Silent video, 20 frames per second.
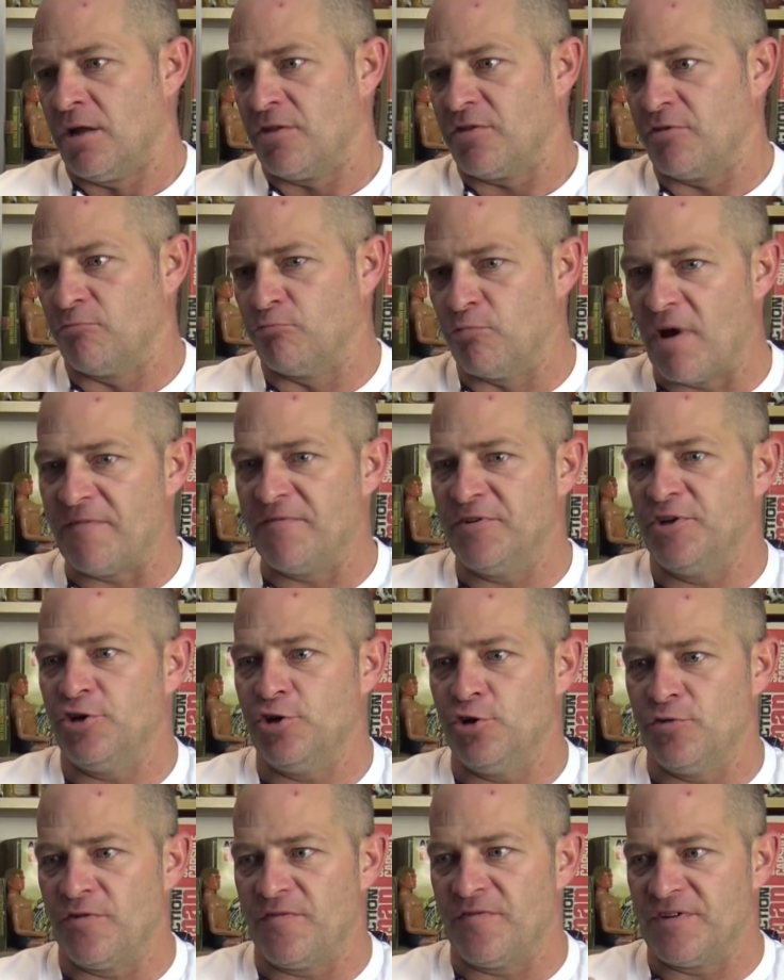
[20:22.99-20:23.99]

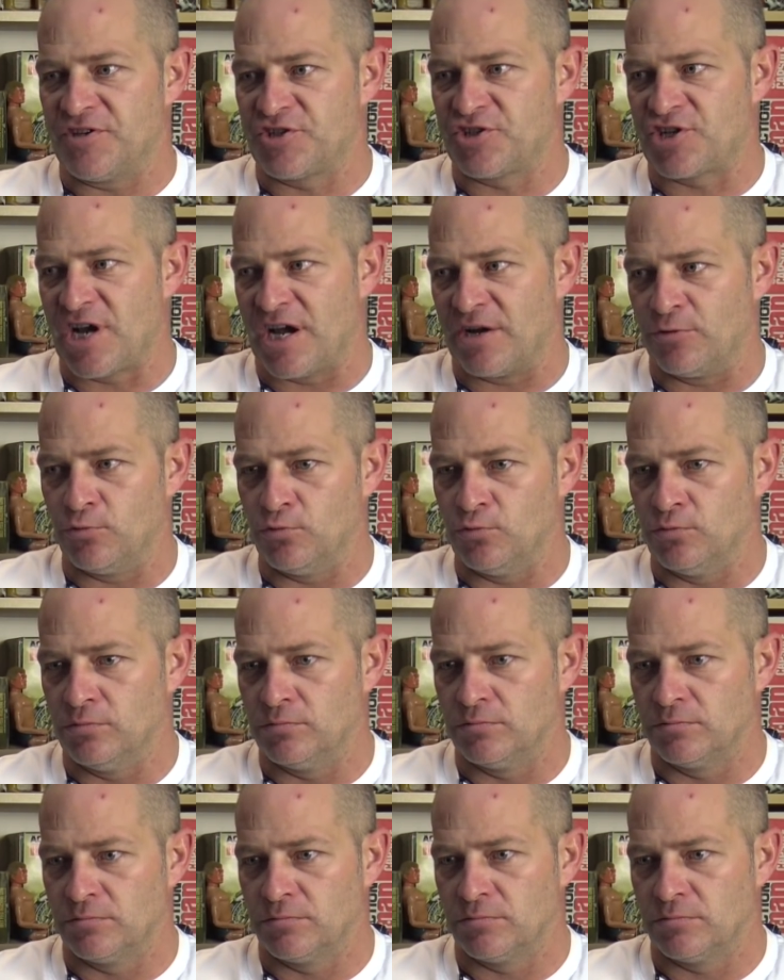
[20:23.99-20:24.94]
revenue that this channel